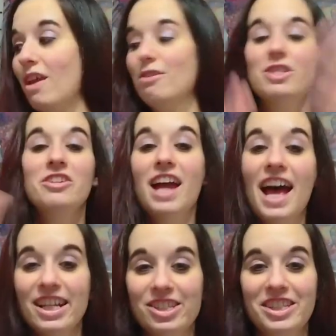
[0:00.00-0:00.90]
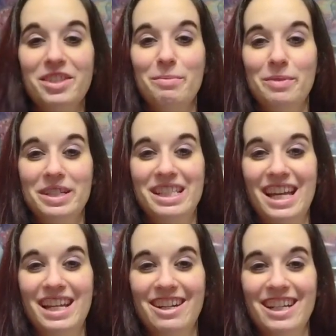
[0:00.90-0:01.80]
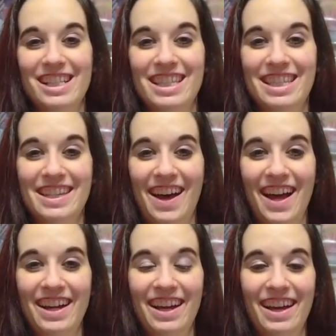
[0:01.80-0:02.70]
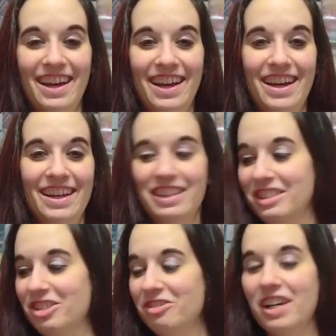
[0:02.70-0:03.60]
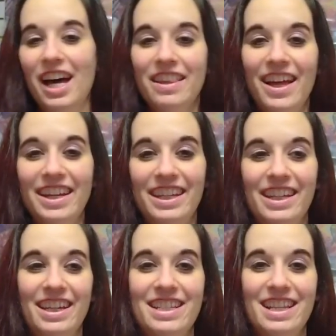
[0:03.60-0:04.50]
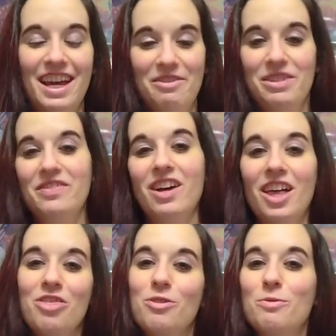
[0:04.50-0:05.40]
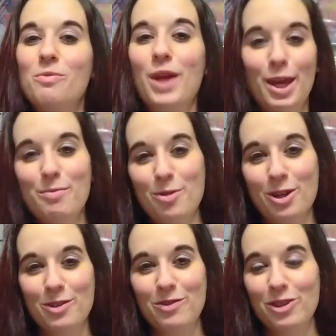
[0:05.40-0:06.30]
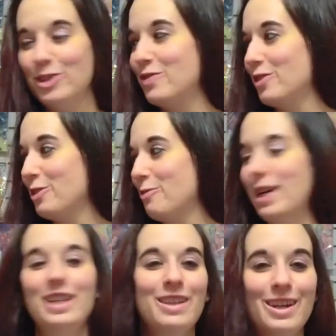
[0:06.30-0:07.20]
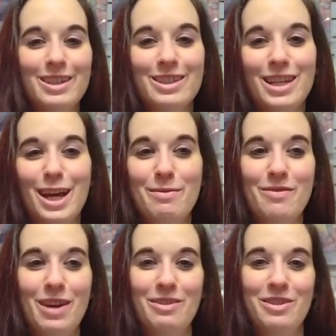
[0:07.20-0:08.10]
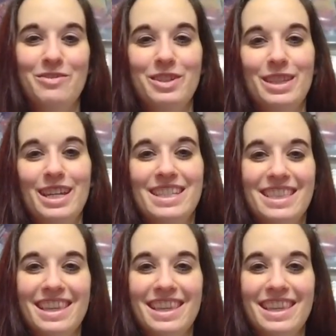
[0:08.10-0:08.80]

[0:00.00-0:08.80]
Those are actually the books that are in stock. You got lucky because I would have gone through way more of those for a way longer time if I would have realized that